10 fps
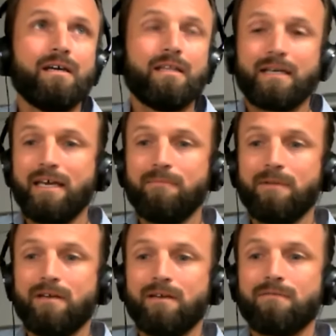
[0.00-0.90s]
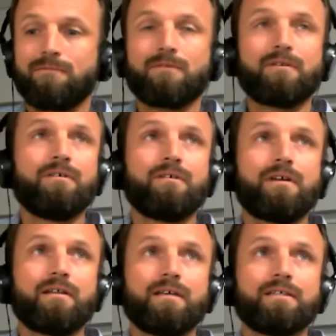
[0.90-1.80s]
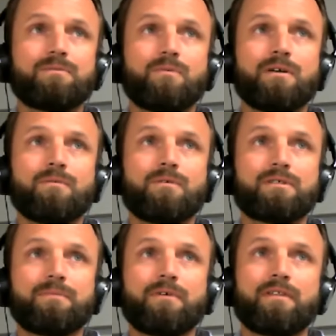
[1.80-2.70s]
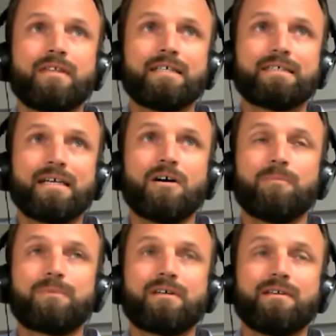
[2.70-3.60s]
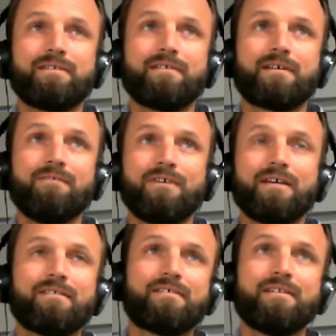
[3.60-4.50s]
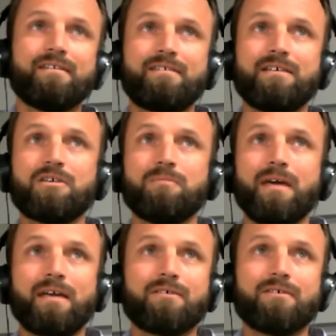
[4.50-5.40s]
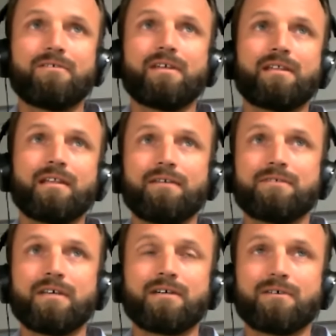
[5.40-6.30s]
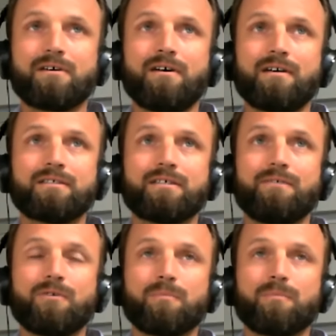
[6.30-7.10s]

that came in for you, Kelly, is what were some of the things that helped con convince the decision makers that the lifecycle cost of your